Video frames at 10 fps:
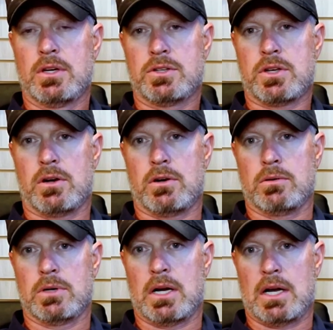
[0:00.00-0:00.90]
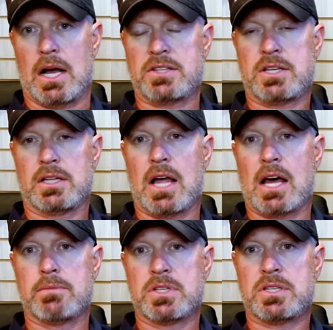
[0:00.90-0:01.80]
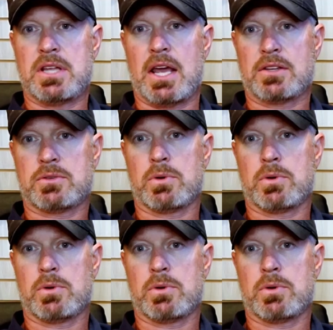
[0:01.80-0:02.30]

So I see a lot of mistakes